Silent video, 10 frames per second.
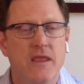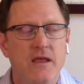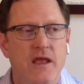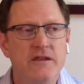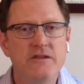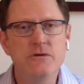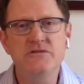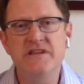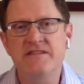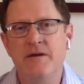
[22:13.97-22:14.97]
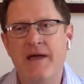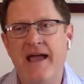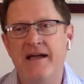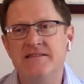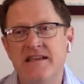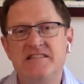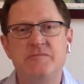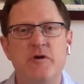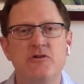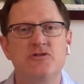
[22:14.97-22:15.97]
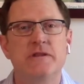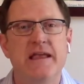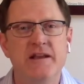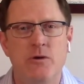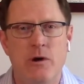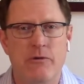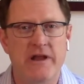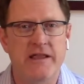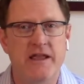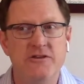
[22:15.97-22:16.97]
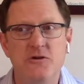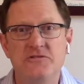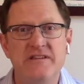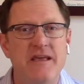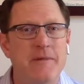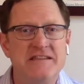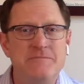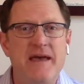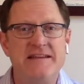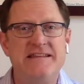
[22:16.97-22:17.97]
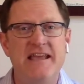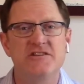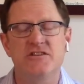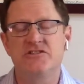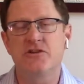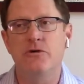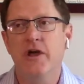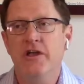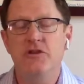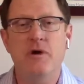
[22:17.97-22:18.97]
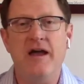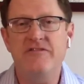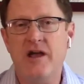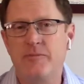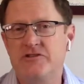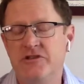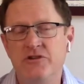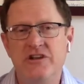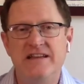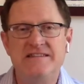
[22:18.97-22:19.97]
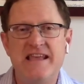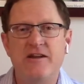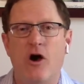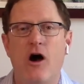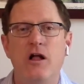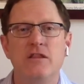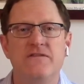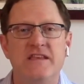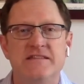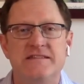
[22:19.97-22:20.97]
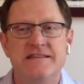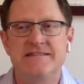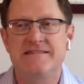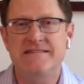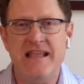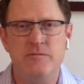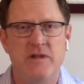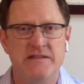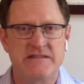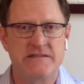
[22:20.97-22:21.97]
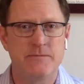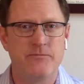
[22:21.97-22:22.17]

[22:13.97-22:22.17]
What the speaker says: and using them as a spiritual inquiry, and using them as meditation. So you have the opportunity to take all of these statements